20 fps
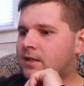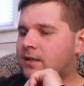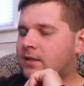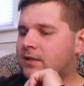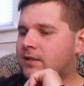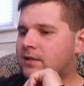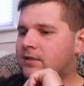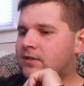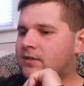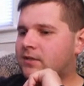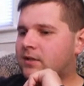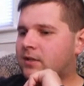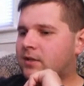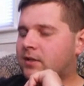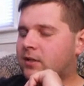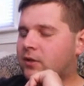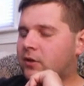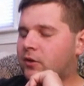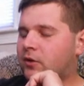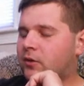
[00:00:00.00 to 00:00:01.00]

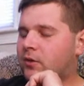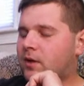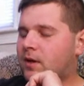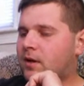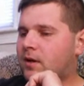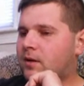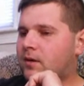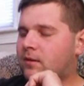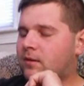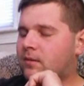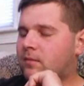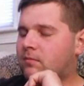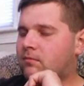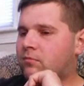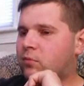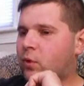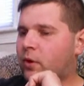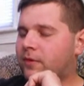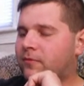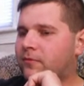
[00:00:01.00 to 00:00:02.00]
her
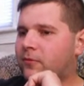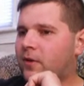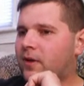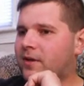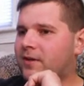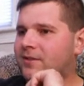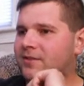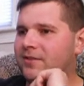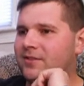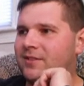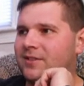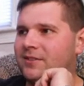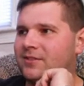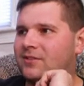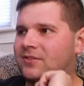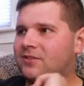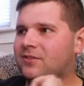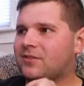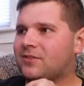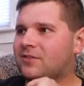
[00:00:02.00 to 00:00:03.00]
boyfriend,
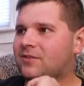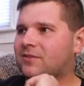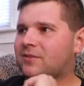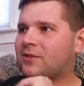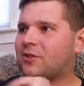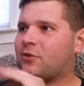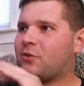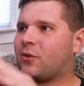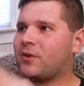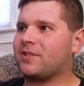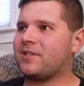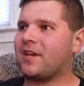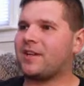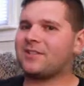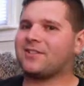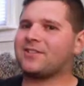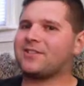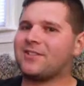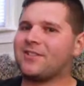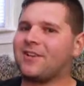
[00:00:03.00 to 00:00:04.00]
this
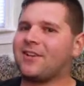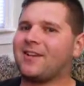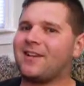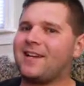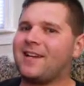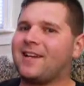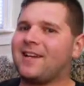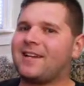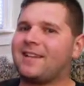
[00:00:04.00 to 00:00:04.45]
credenza,